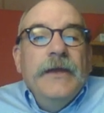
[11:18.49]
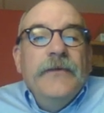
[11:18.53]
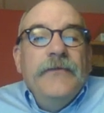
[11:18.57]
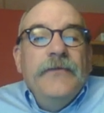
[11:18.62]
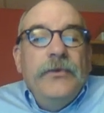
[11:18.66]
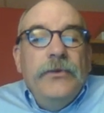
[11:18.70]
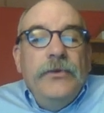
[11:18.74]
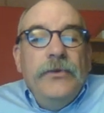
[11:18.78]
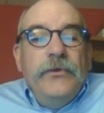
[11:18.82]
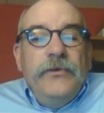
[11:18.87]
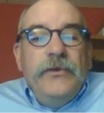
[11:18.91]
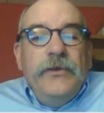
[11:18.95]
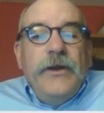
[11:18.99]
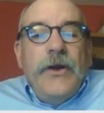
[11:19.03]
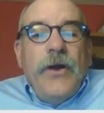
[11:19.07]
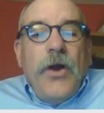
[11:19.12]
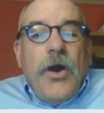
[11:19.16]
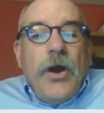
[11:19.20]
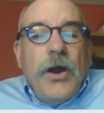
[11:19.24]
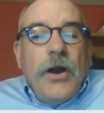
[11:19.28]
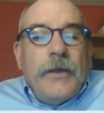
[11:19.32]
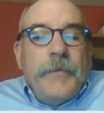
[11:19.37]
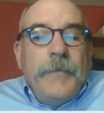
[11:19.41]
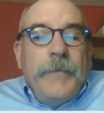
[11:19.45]
If you're using
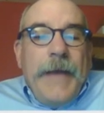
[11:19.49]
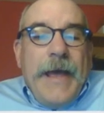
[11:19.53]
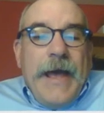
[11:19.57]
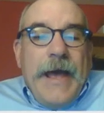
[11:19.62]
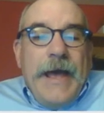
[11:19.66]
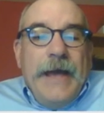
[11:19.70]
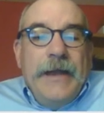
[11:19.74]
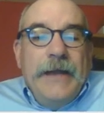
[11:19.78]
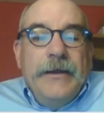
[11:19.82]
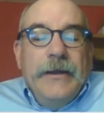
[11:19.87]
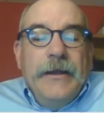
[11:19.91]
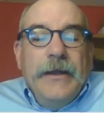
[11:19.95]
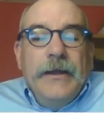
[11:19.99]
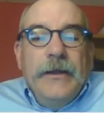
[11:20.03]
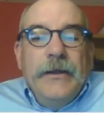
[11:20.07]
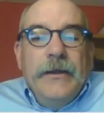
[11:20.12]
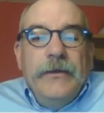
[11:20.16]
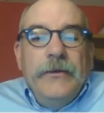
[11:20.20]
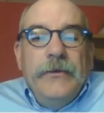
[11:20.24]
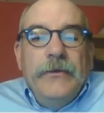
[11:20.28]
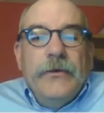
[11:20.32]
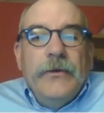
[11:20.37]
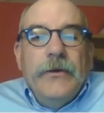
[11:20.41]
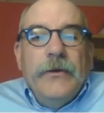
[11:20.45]
ArcPad,
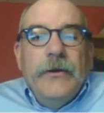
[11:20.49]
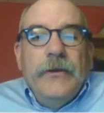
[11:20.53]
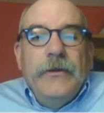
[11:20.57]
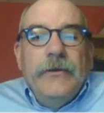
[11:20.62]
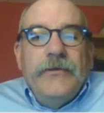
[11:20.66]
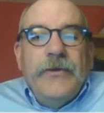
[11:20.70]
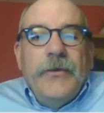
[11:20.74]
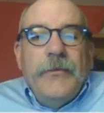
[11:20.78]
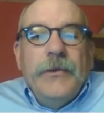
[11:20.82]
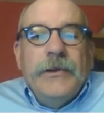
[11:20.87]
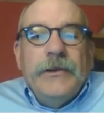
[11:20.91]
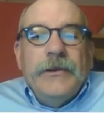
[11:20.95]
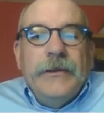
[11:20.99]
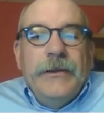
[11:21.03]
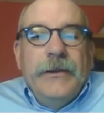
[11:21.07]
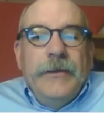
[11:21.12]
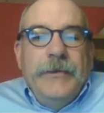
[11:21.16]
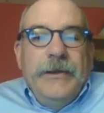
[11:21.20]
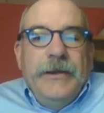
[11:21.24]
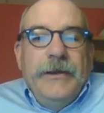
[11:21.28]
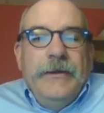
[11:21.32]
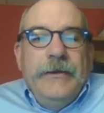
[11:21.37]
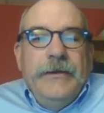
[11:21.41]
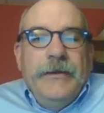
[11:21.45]
you're somewhat
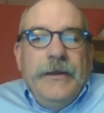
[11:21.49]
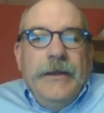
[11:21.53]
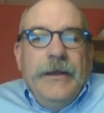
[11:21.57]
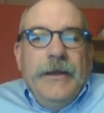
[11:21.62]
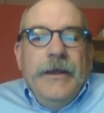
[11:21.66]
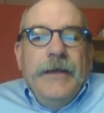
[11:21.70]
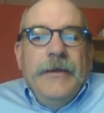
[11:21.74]
limited